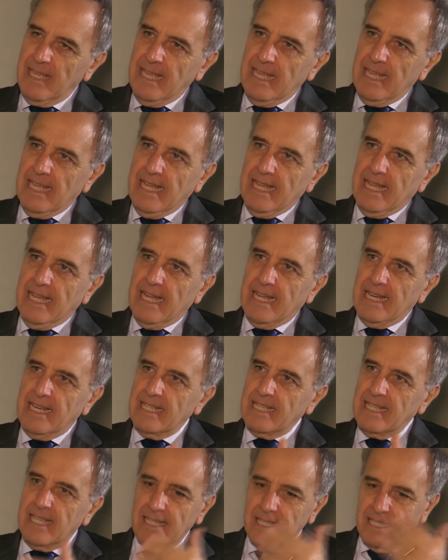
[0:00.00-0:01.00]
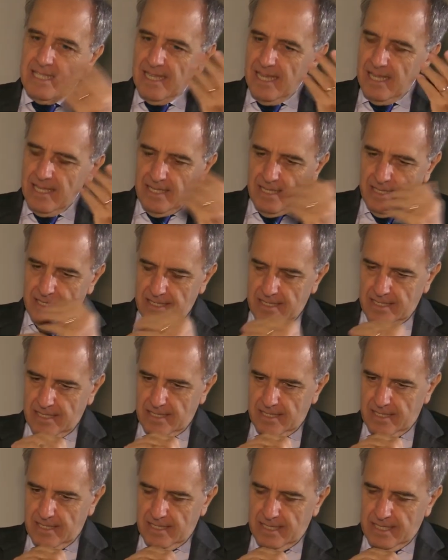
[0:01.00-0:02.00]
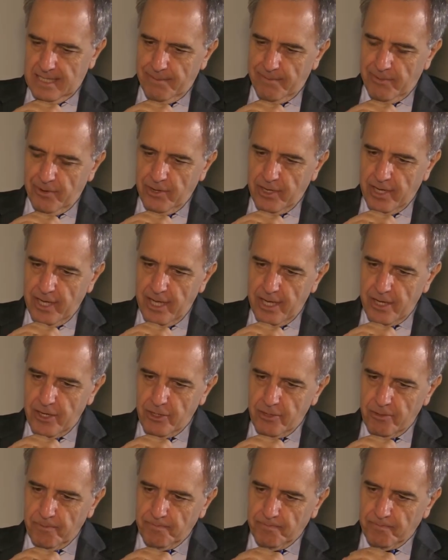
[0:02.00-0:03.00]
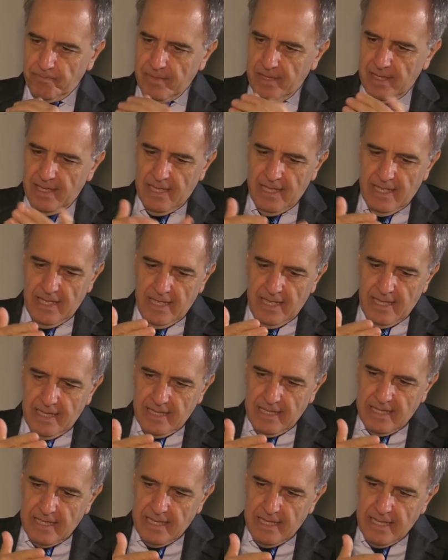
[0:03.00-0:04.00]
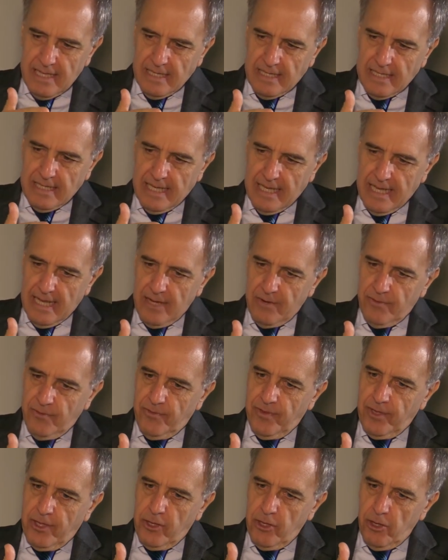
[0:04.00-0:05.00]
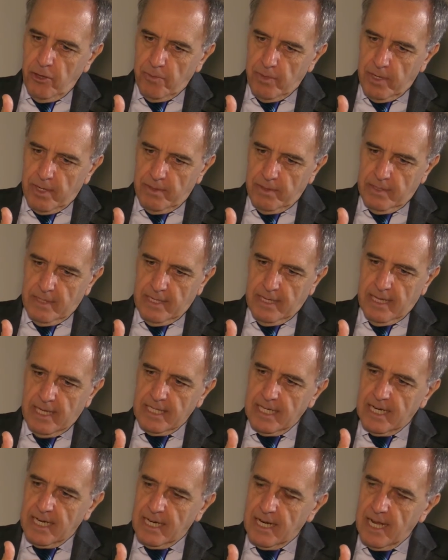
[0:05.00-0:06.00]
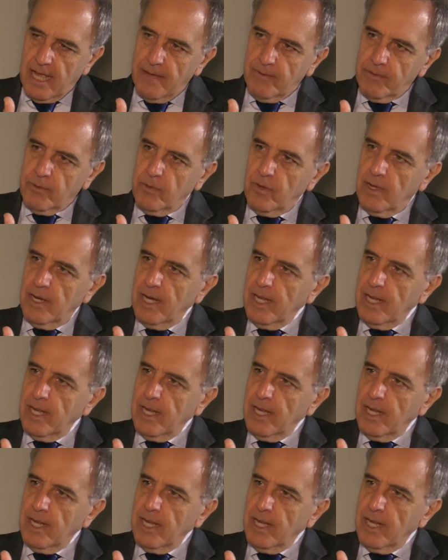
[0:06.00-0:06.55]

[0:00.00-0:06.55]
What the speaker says: Yeah. And as I said in some occasion, this kind of ecumenism has arrived to a